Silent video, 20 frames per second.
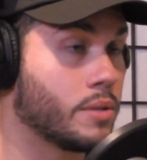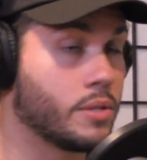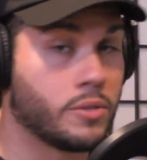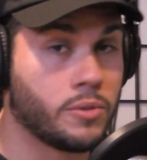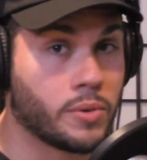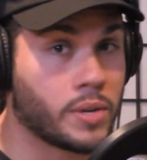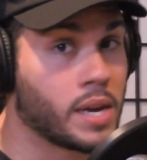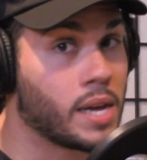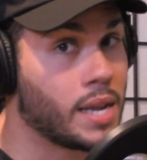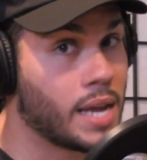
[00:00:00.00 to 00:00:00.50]
He's
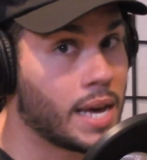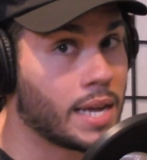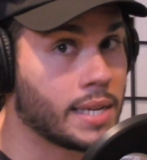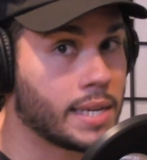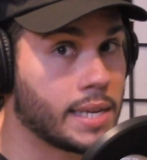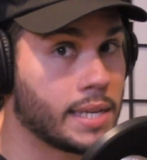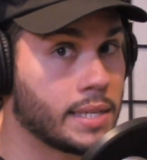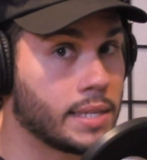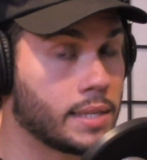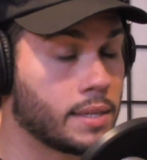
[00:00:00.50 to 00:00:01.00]
doing a lot
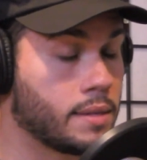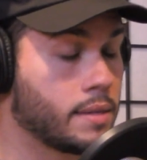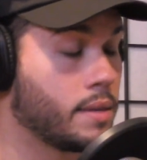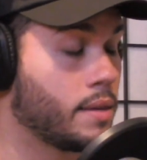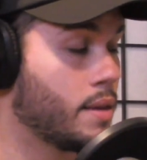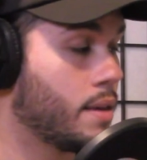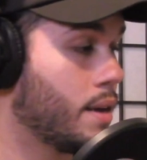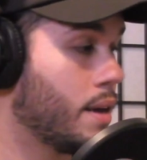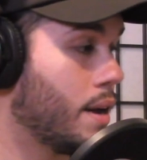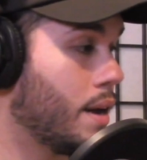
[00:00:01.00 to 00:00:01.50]
lately.
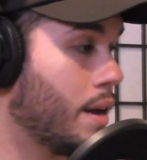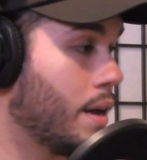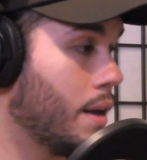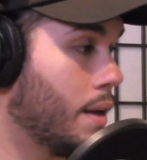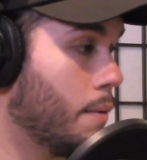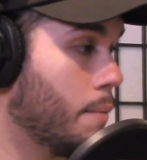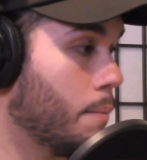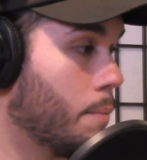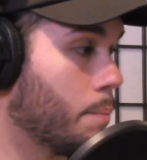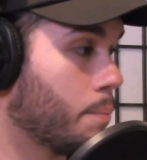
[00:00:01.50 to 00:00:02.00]

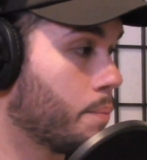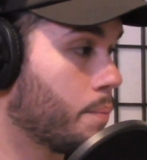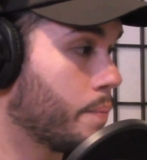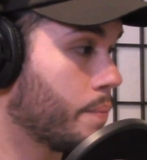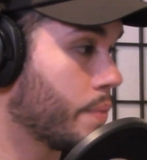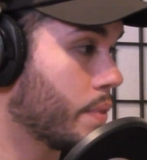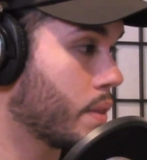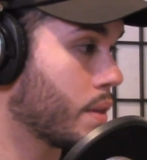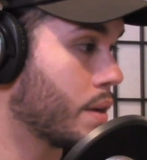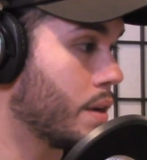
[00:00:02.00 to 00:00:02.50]
Javier
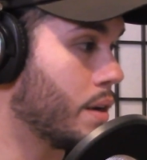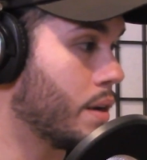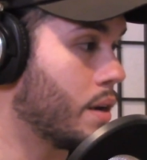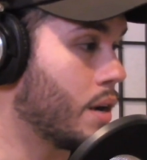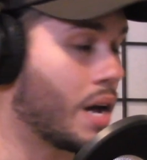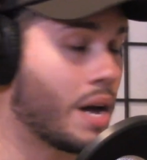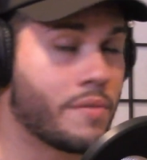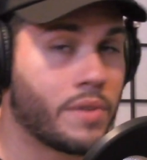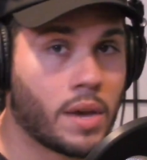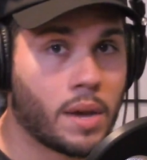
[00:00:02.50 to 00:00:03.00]

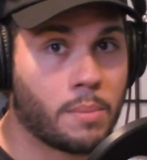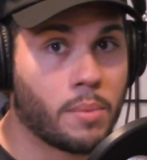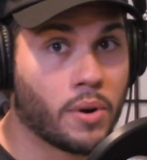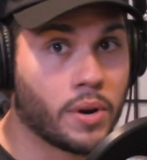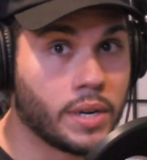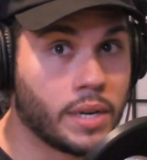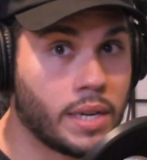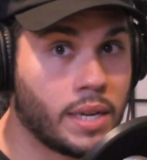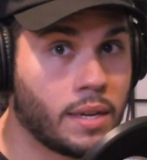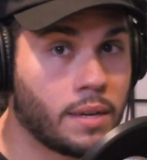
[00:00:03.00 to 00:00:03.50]

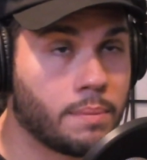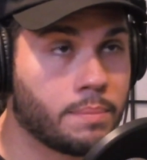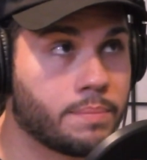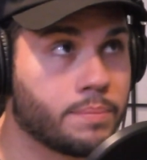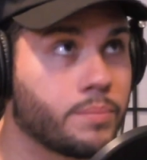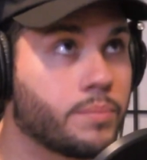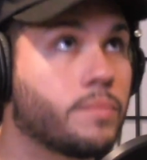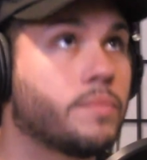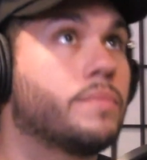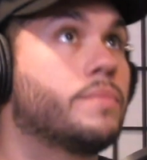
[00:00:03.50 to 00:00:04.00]

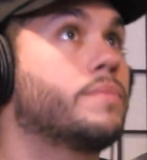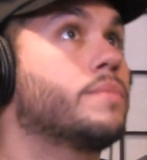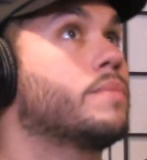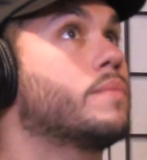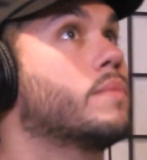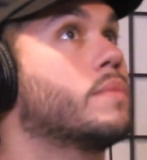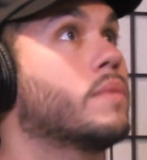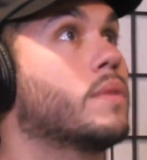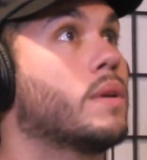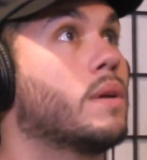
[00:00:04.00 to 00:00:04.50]
Bardem.
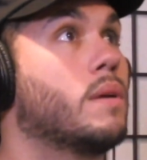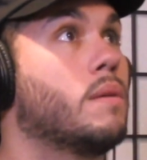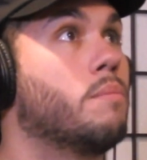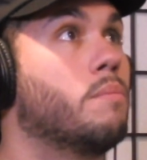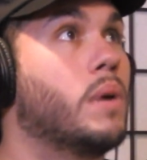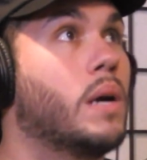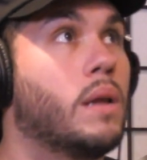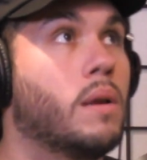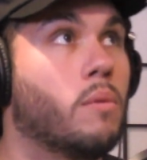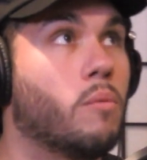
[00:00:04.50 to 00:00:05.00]

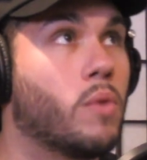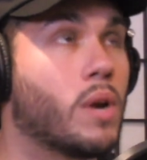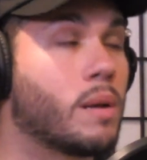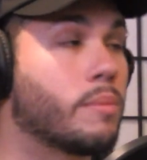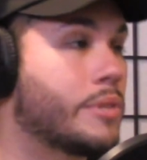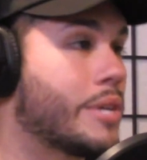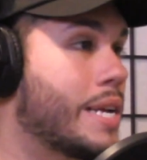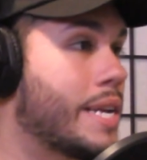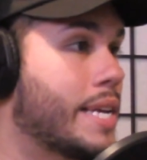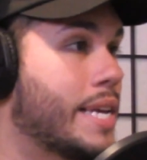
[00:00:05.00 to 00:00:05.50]
But what
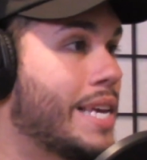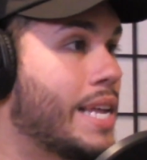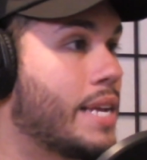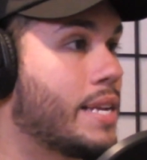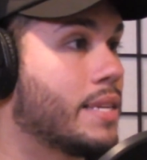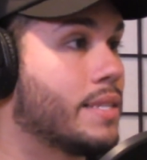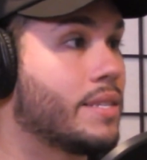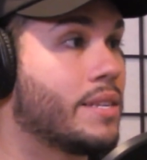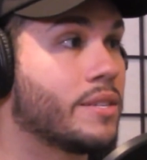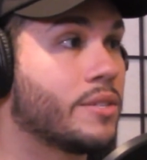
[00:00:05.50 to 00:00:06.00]
I'm trying to get
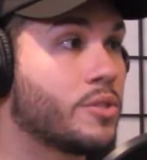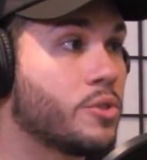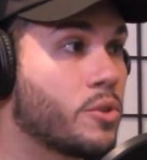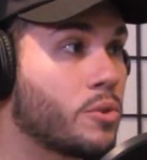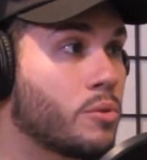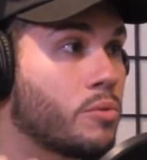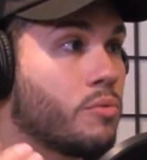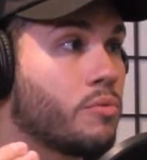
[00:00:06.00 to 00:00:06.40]
at is there's no...